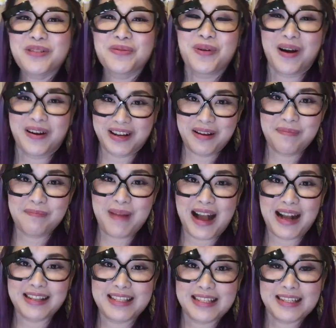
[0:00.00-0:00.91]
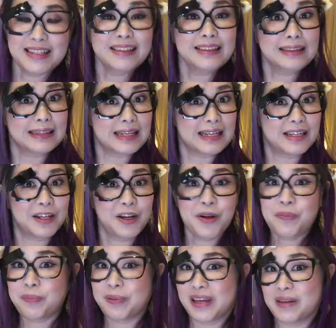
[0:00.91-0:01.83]
welcome back to
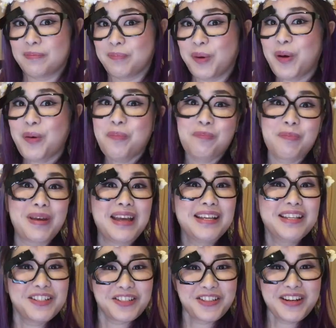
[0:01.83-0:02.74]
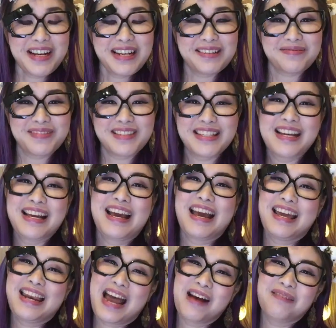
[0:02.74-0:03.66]
Little People Big Dreams.
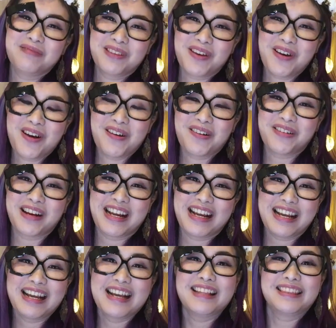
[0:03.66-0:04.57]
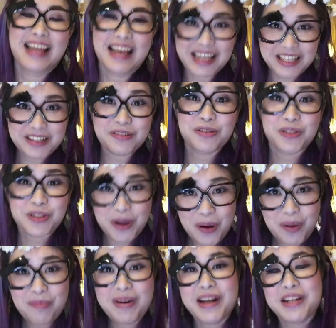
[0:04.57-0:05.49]
And I'm Lori. Thank you
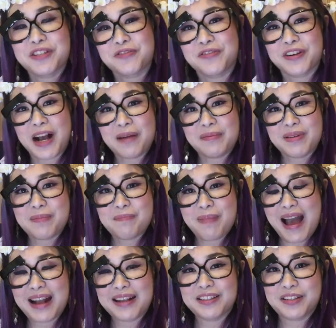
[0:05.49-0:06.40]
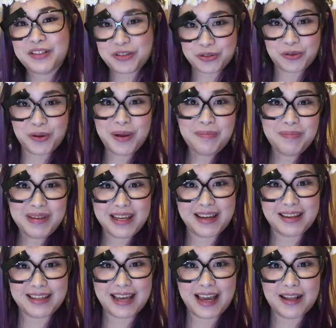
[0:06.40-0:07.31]
so much for coming back to join me
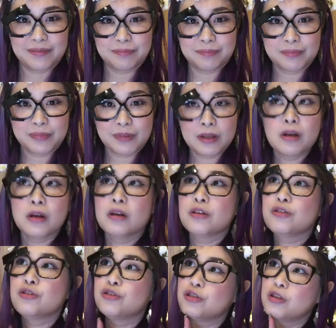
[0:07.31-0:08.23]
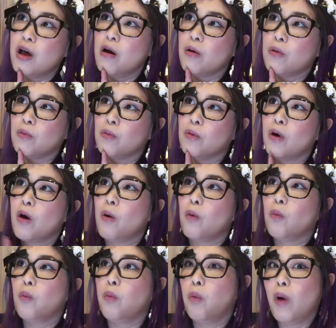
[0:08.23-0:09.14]
again. So,
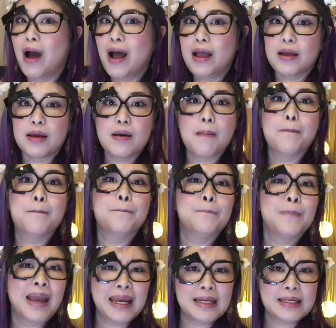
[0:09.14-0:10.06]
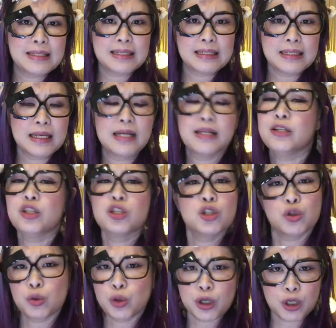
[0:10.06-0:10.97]
what amazing
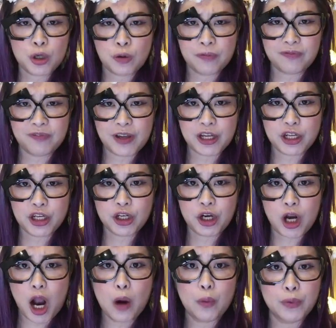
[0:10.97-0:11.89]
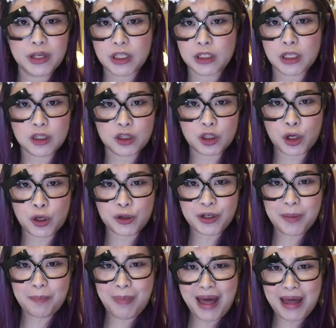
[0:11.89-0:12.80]
historical figure are we going to
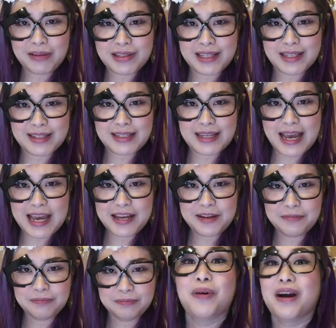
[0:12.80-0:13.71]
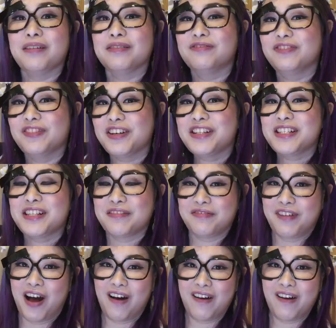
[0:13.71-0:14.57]
learn about today? Well, first of